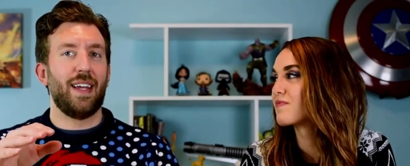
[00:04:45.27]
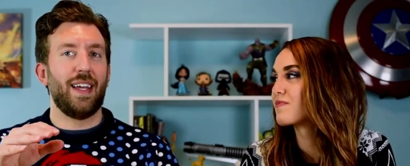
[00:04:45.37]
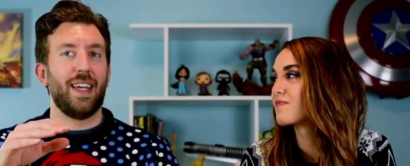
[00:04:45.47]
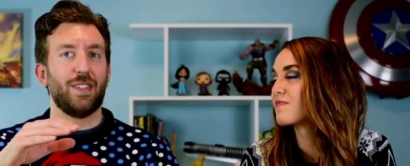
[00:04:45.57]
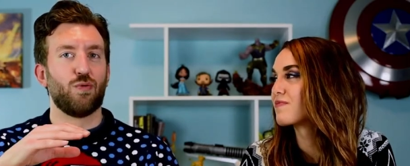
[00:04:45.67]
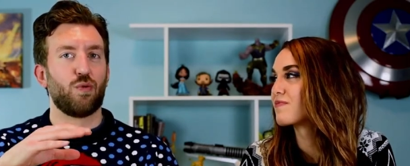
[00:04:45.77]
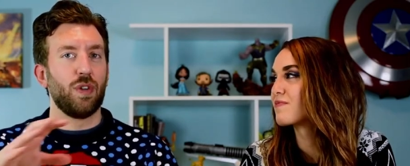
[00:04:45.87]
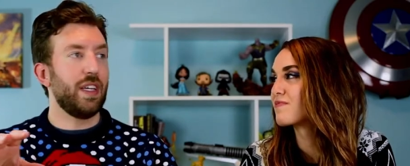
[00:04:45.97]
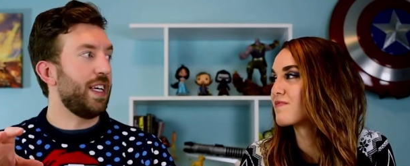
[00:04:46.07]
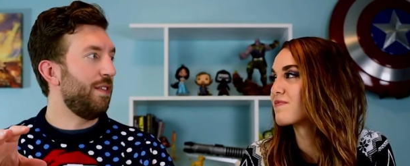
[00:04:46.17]
Speaker 1: is
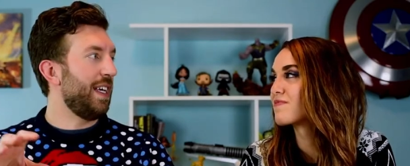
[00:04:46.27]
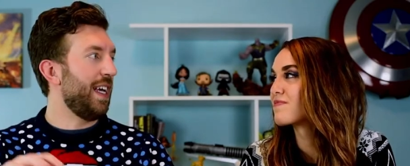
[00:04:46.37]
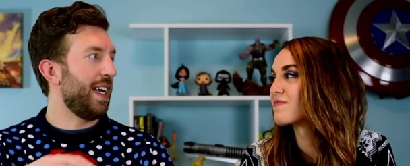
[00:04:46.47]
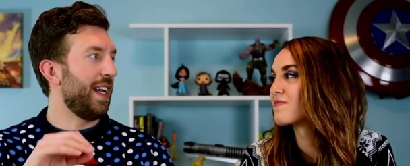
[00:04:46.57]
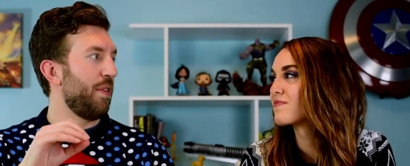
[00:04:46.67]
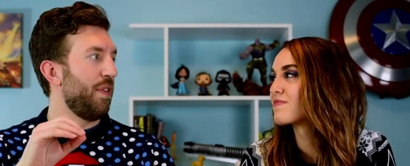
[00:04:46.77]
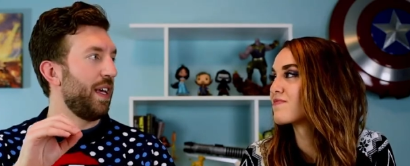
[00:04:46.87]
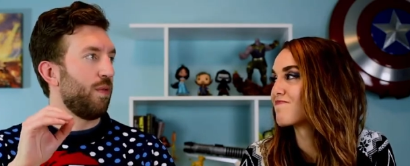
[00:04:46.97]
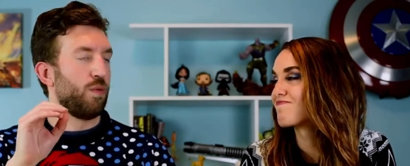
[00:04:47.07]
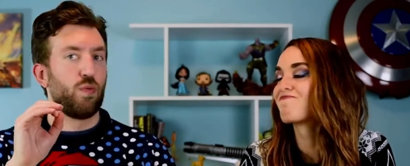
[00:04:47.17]
really unique and I
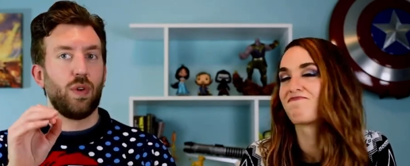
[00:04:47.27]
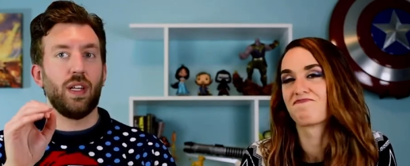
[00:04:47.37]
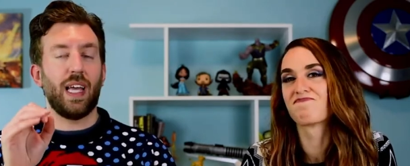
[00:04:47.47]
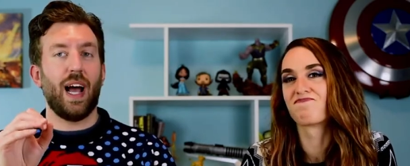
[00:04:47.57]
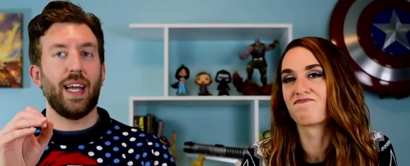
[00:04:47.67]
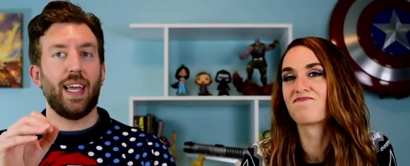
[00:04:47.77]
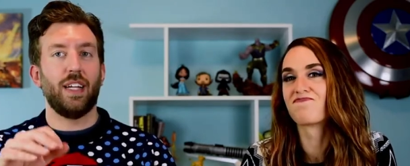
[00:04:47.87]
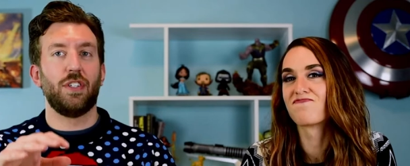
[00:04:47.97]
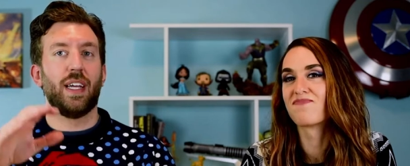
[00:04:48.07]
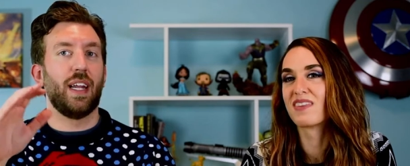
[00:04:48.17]
think really
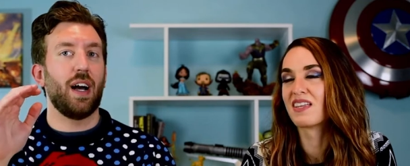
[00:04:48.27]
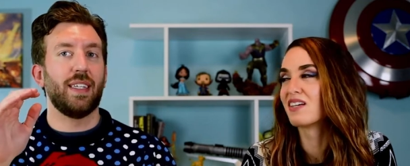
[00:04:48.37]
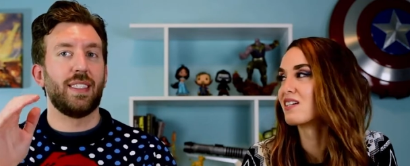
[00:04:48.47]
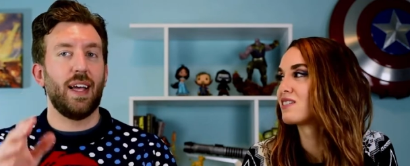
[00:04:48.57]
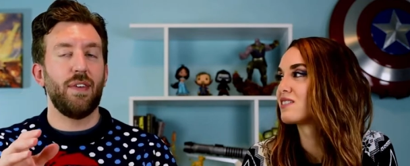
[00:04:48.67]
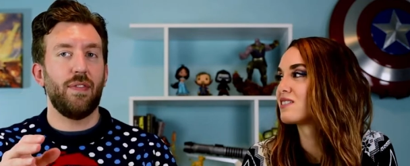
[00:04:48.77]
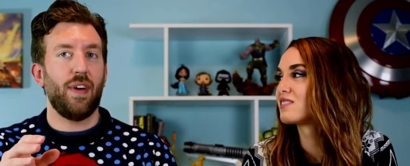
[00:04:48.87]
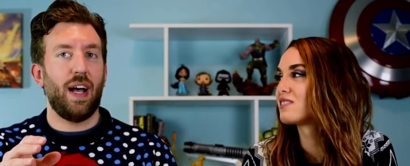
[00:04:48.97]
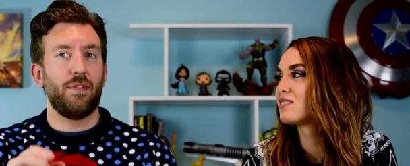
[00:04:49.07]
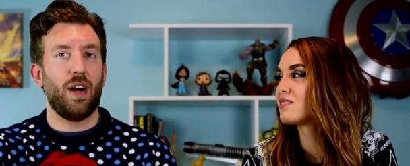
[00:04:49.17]
eye-catching and it costs
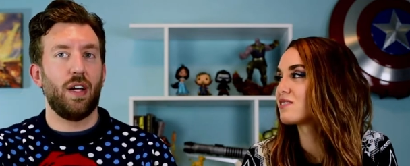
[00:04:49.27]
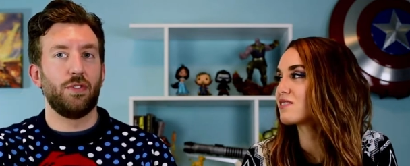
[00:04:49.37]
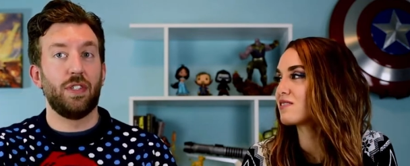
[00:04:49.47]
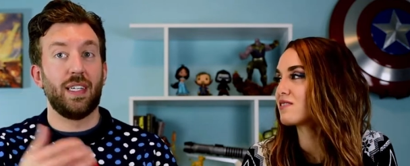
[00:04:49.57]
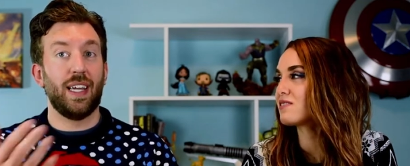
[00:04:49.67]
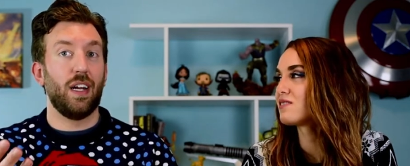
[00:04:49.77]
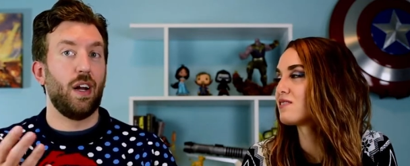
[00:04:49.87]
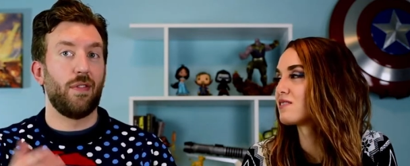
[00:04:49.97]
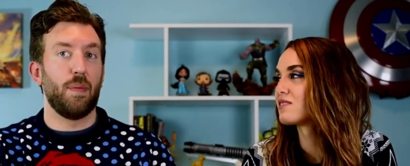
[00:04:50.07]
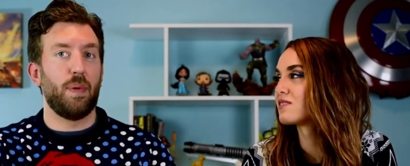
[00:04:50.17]
$75. You can get it
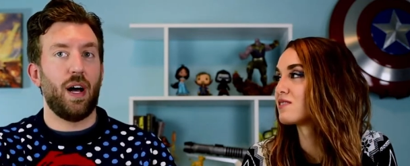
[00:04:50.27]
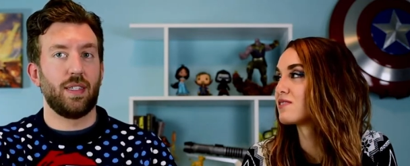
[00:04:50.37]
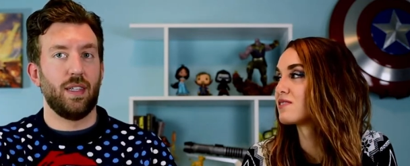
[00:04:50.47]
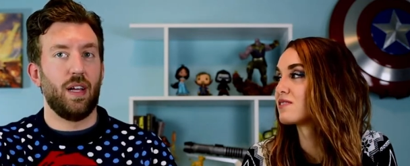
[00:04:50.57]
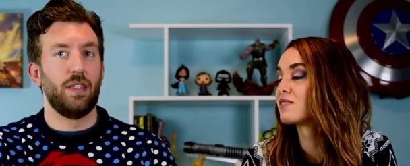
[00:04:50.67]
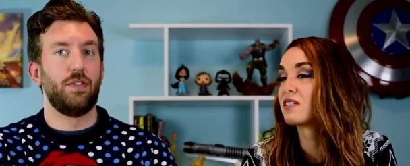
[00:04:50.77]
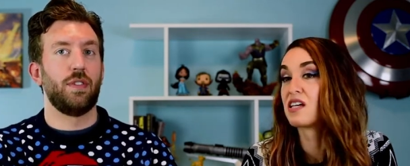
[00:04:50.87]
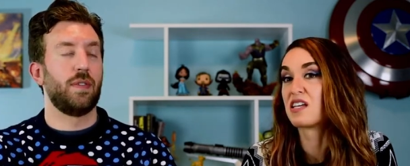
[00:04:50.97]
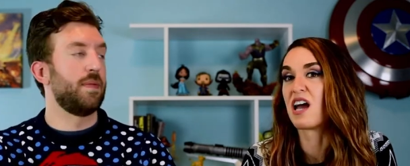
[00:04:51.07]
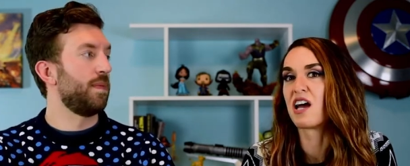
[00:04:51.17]
over at BoxLunch.
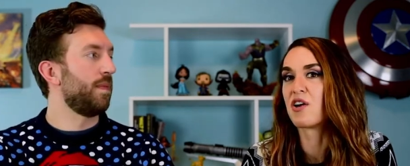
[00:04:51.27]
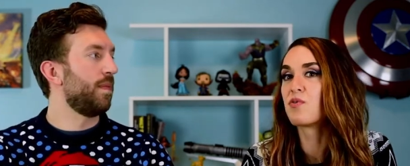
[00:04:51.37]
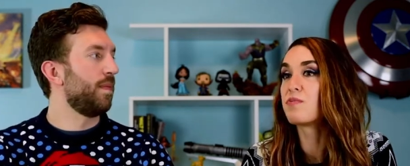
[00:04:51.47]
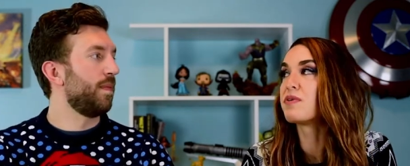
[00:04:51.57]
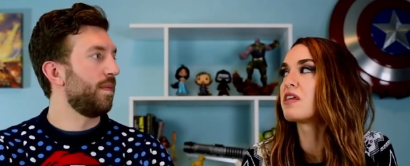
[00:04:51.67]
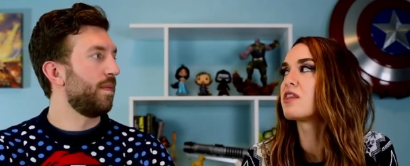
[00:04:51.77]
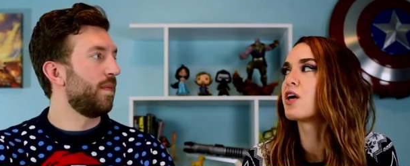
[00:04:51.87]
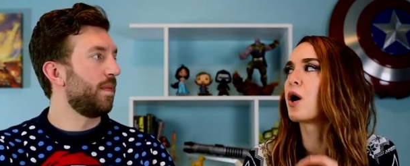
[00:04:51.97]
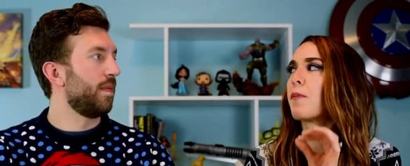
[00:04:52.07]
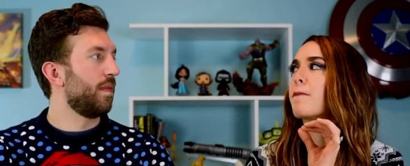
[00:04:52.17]
Speaker 2: Yeah, it would be
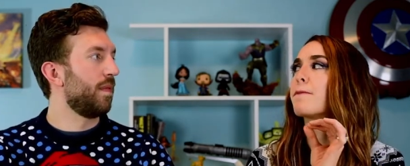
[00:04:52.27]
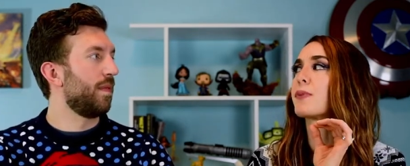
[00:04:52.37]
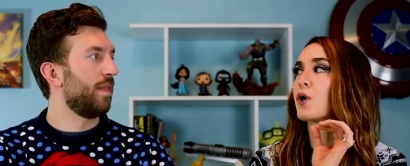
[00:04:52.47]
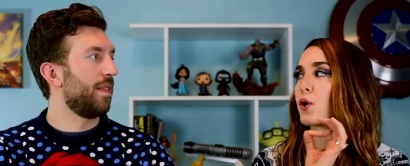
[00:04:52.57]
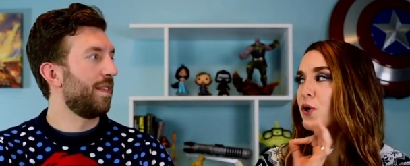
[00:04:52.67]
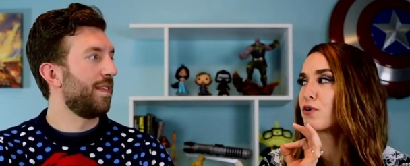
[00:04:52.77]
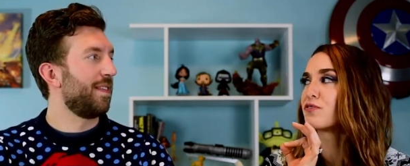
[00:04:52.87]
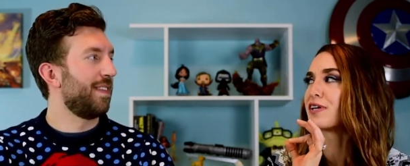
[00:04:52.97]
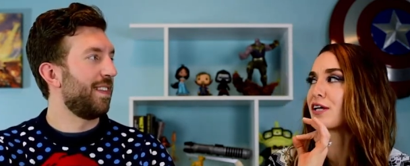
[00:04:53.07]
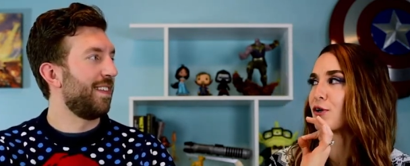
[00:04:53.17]
the
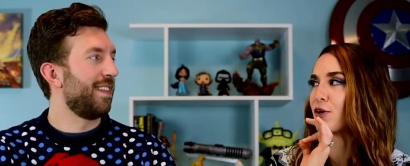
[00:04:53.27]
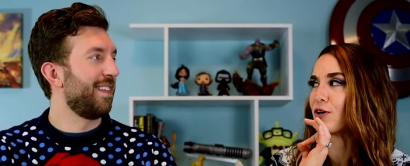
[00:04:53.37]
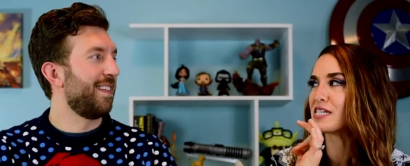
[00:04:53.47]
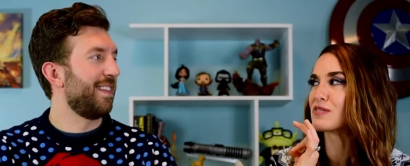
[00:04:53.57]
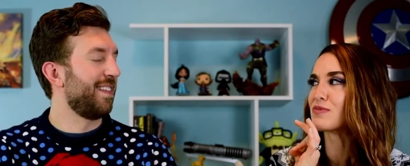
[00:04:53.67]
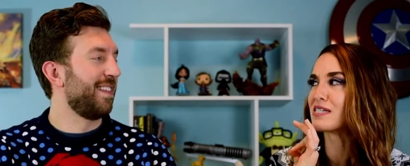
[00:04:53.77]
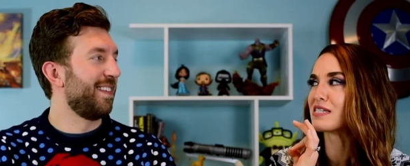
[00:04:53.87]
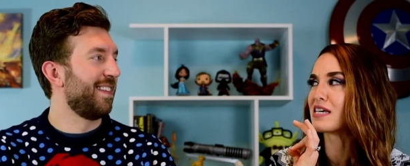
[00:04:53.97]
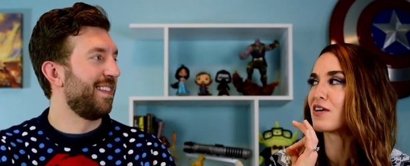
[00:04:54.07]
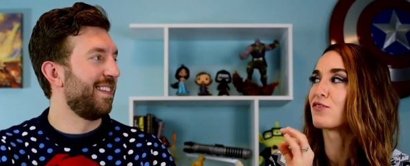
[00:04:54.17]
perfect Christmas
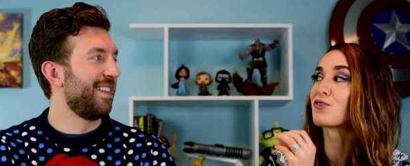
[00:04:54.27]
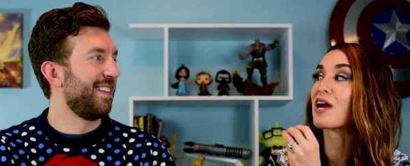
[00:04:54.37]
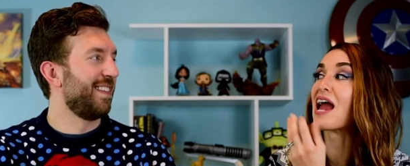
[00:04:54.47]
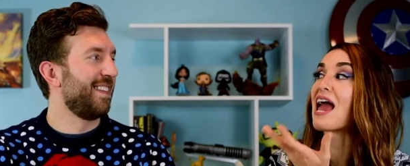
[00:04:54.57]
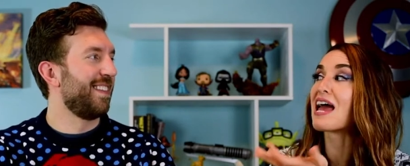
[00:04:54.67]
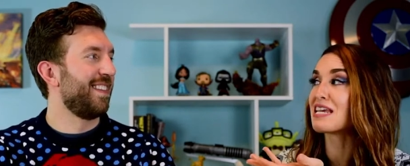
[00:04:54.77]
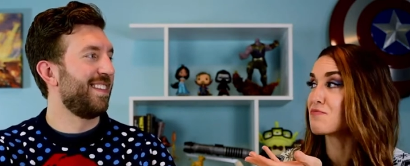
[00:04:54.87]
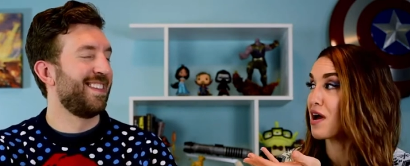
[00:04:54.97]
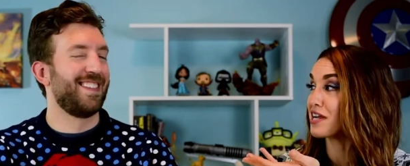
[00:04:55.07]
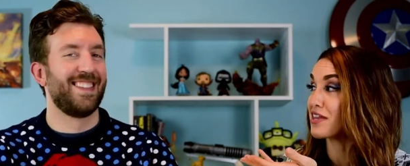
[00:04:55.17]
gift for
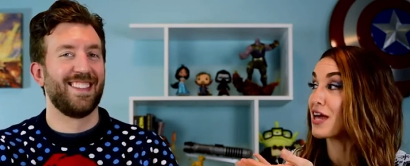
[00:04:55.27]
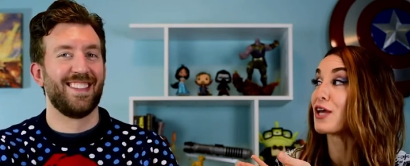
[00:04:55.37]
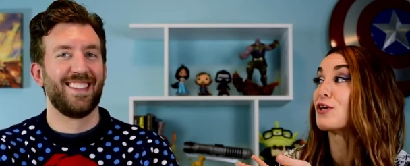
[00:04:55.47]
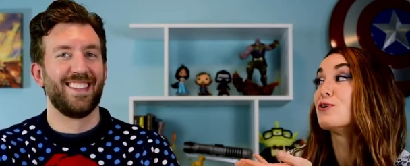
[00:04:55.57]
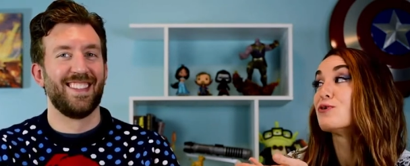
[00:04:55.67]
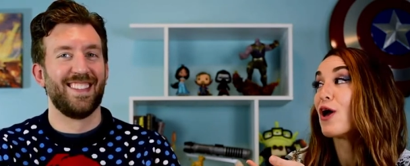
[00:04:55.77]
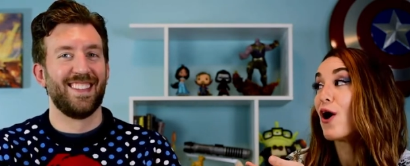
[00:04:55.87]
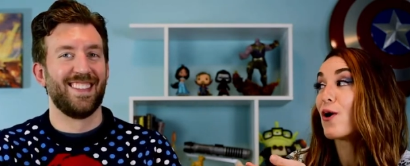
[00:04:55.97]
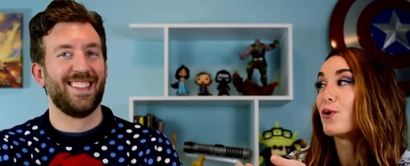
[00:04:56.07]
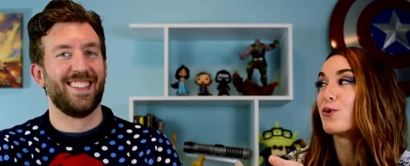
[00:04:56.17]
anybody that you
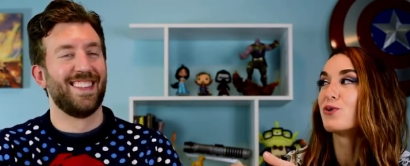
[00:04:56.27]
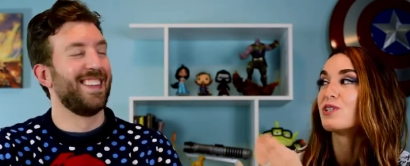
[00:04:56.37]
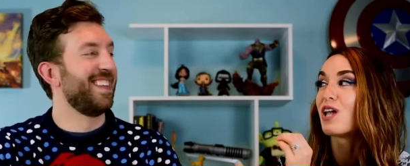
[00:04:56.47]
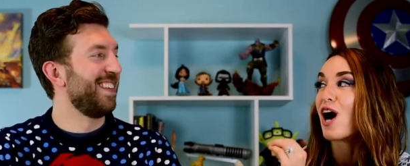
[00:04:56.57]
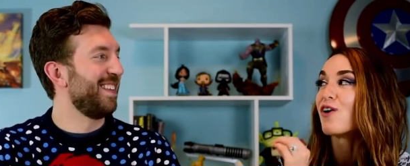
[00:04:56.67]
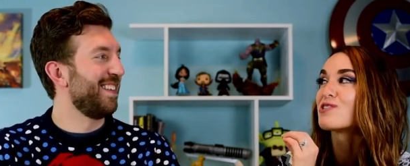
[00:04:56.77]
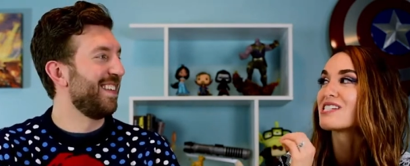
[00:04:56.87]
know who loves